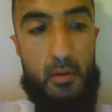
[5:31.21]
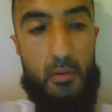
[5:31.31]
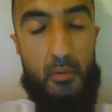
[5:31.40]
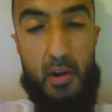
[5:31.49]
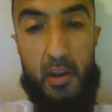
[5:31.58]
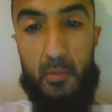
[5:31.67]

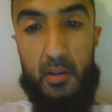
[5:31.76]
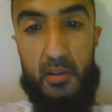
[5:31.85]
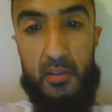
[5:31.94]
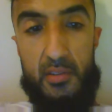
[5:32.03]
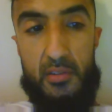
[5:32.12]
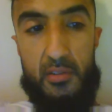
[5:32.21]
right?
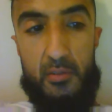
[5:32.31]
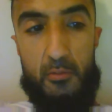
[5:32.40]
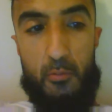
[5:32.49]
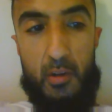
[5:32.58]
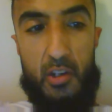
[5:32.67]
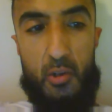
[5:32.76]
Because
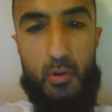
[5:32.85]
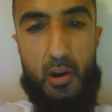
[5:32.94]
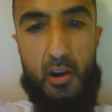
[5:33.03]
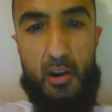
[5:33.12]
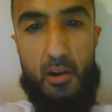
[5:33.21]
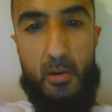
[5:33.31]
when you
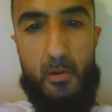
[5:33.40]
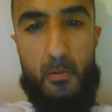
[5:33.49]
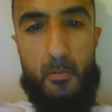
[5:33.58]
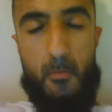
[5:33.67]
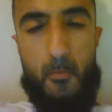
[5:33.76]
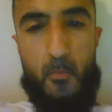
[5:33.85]
are
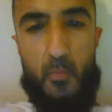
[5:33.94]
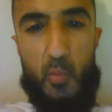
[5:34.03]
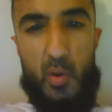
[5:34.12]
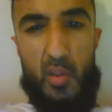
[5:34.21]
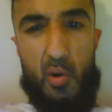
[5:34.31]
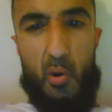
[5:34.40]

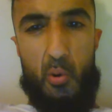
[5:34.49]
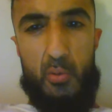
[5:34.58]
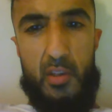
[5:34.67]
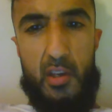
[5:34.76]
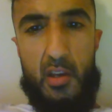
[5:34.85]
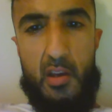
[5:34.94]

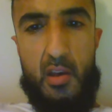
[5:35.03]
withholding,